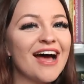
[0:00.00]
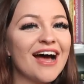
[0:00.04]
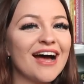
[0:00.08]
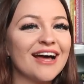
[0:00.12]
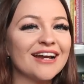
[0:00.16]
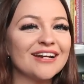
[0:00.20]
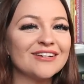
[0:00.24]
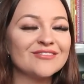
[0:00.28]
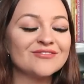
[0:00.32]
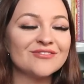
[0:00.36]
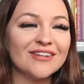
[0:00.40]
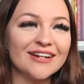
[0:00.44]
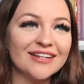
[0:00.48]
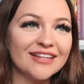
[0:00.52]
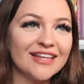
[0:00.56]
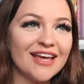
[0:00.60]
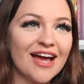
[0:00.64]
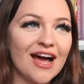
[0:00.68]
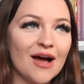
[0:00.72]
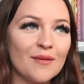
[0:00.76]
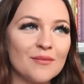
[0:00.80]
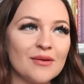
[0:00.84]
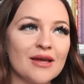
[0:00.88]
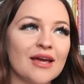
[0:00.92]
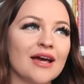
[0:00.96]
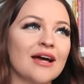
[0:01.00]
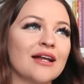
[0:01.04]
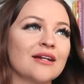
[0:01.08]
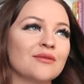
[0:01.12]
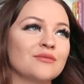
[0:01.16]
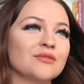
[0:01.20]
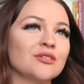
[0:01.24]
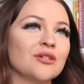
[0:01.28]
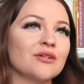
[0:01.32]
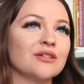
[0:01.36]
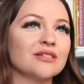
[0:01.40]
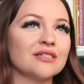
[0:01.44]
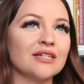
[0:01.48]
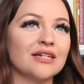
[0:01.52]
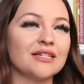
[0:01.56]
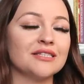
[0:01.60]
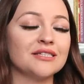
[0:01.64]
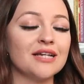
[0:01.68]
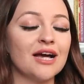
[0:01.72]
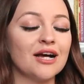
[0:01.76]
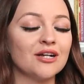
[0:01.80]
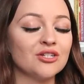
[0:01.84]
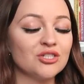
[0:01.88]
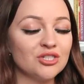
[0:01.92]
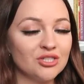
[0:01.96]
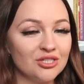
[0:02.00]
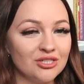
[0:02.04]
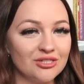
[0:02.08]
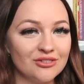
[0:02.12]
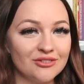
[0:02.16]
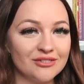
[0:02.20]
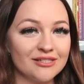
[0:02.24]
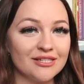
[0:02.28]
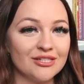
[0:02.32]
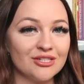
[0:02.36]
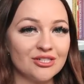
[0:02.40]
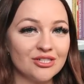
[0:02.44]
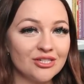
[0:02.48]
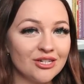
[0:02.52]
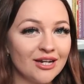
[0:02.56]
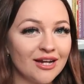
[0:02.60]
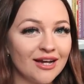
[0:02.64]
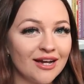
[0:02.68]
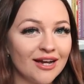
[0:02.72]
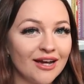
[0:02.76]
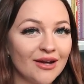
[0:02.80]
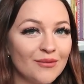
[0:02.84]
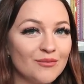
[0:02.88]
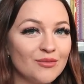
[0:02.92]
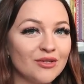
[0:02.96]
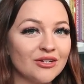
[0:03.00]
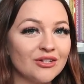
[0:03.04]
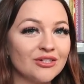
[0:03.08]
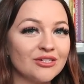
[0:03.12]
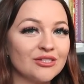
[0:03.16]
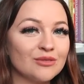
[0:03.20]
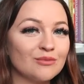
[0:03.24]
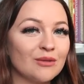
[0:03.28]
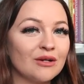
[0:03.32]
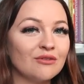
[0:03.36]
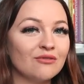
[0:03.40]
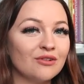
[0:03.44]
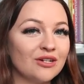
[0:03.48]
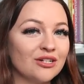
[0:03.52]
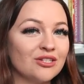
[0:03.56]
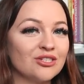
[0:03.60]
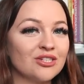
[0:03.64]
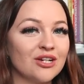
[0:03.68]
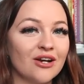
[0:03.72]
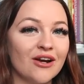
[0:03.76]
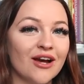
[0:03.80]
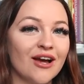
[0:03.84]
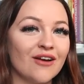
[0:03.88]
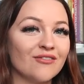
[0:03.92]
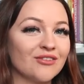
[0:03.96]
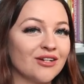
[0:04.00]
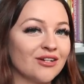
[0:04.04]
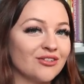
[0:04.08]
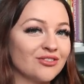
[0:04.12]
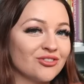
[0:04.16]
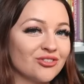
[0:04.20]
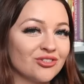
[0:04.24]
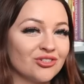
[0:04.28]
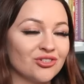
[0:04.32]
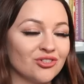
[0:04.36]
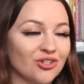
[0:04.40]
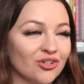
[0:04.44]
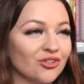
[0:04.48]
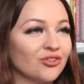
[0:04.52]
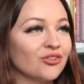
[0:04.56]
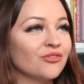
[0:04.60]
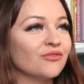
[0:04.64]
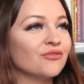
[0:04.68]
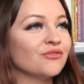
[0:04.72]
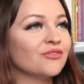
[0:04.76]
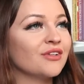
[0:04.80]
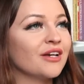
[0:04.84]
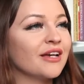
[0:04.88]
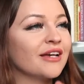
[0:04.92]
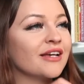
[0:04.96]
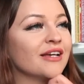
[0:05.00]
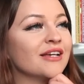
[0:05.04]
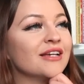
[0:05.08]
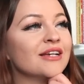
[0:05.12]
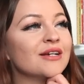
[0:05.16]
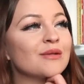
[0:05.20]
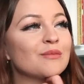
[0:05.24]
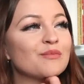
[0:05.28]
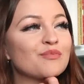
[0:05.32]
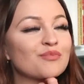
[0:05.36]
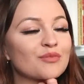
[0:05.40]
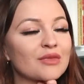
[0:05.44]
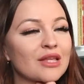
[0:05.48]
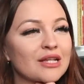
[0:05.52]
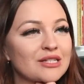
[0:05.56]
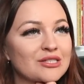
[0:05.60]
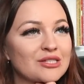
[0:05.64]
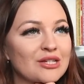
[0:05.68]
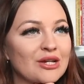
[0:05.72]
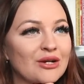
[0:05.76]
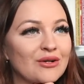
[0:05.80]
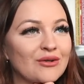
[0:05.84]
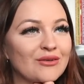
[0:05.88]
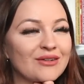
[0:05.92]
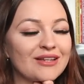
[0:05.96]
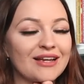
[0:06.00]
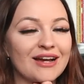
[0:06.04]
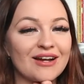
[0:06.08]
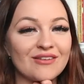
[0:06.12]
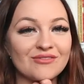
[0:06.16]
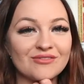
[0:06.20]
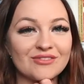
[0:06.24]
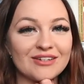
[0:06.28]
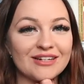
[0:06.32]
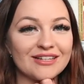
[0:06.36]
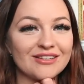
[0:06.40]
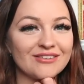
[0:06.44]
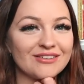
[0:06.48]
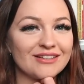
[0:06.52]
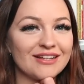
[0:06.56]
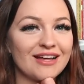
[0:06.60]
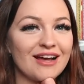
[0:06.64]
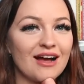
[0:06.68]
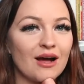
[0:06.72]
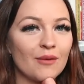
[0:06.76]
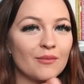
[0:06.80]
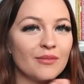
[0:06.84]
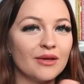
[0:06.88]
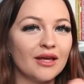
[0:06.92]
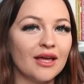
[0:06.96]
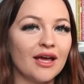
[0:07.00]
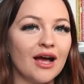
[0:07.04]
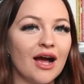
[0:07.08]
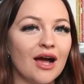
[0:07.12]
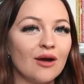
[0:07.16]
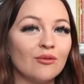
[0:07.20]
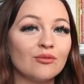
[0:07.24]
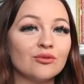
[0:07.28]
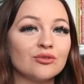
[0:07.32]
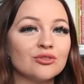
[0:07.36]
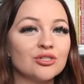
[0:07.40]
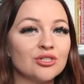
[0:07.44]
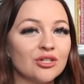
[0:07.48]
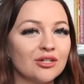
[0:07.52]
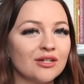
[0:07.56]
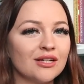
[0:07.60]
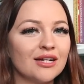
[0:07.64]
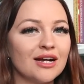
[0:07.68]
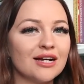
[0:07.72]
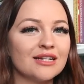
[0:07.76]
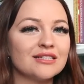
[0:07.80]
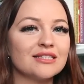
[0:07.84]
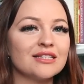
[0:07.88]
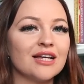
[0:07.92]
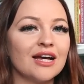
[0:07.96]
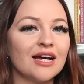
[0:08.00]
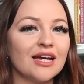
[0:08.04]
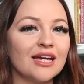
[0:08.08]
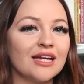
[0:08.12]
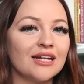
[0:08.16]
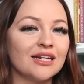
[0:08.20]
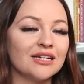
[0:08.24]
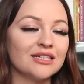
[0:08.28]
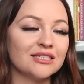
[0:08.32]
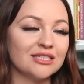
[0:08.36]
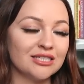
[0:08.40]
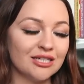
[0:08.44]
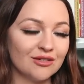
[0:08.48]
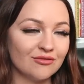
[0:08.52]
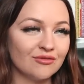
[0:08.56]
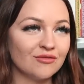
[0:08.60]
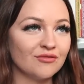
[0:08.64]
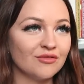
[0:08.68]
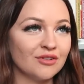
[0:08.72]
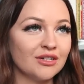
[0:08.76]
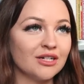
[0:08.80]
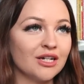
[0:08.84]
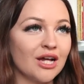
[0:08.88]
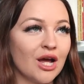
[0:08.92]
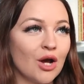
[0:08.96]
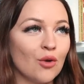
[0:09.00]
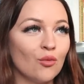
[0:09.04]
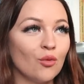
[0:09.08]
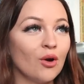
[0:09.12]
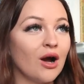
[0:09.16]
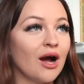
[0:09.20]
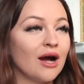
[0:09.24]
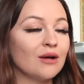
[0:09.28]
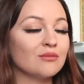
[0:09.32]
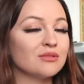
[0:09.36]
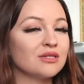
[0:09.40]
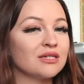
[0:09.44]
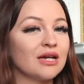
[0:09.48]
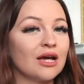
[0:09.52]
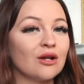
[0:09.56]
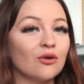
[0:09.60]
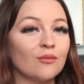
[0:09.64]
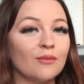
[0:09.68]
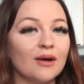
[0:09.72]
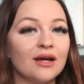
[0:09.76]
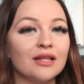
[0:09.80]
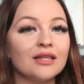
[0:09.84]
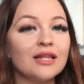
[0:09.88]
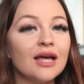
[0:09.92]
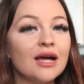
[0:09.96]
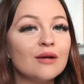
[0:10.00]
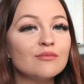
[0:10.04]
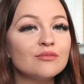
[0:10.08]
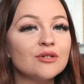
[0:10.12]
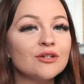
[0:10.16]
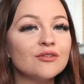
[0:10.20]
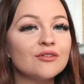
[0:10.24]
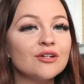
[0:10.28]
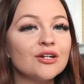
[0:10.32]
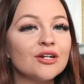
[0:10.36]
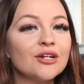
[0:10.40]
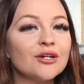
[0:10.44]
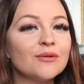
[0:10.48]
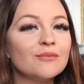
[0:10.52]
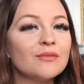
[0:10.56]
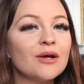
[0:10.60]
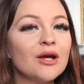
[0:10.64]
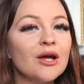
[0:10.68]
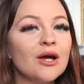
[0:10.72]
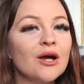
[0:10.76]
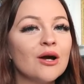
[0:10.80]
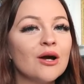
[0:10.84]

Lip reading: and I'm really happy, and I'm so excited to actually use this chair, because my reading chair I have now is just not comfy. So yeah, I'm really, really happy. I will show you guys that in a different video where I'm setting up my library room.